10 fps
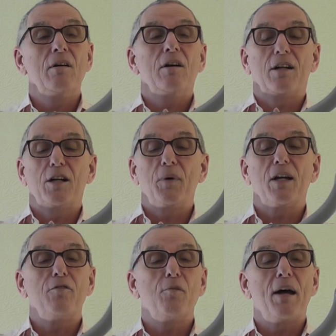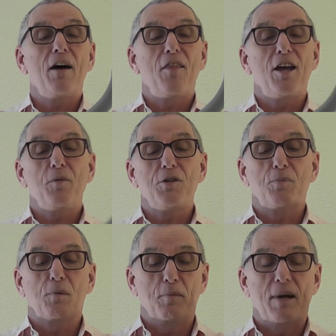I don't know, we go for about there, which is
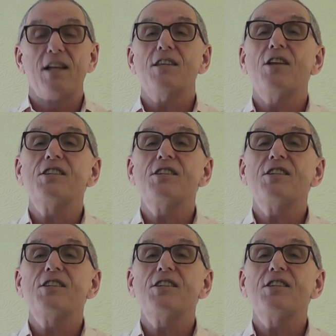probably about a